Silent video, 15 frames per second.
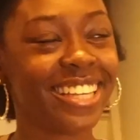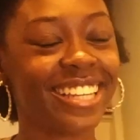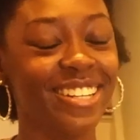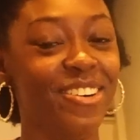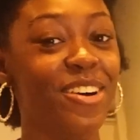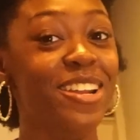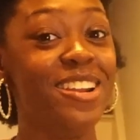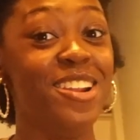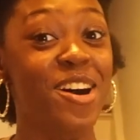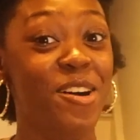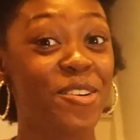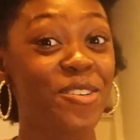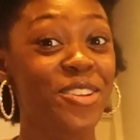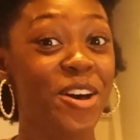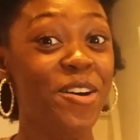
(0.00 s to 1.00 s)
No,
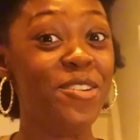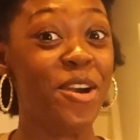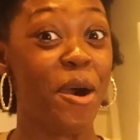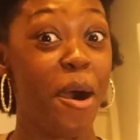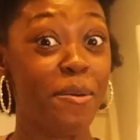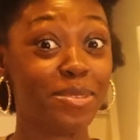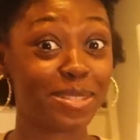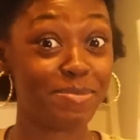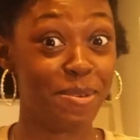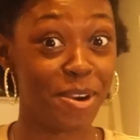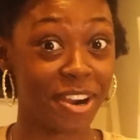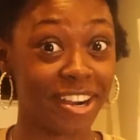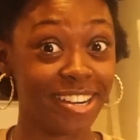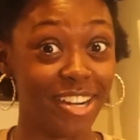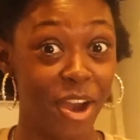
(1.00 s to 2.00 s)
I'm
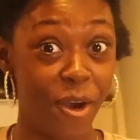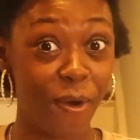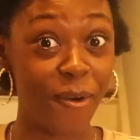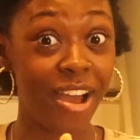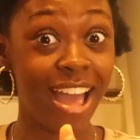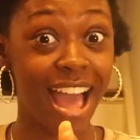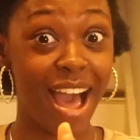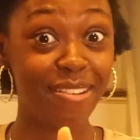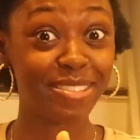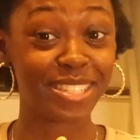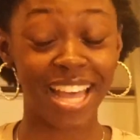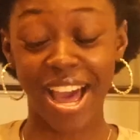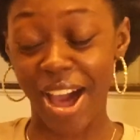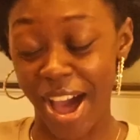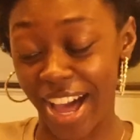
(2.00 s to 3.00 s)
smart. No, I'm
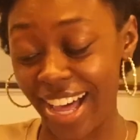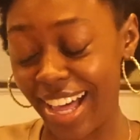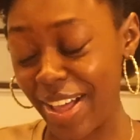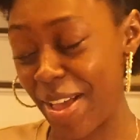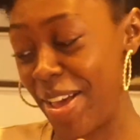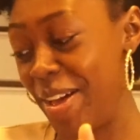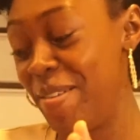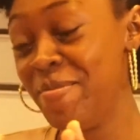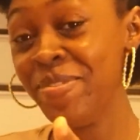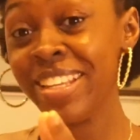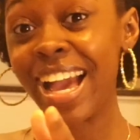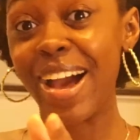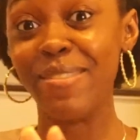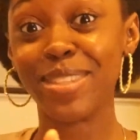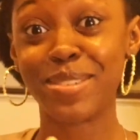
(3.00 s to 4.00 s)

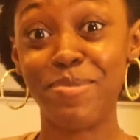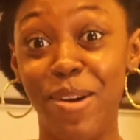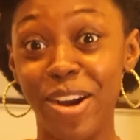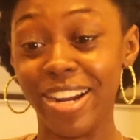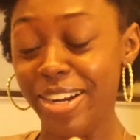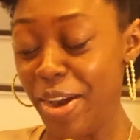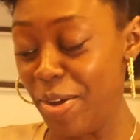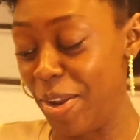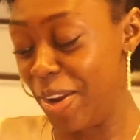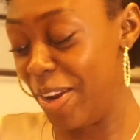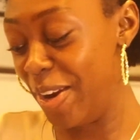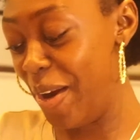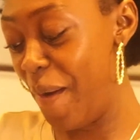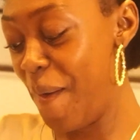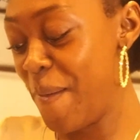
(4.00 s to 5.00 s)
smart.
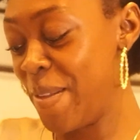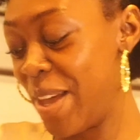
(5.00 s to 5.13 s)
No.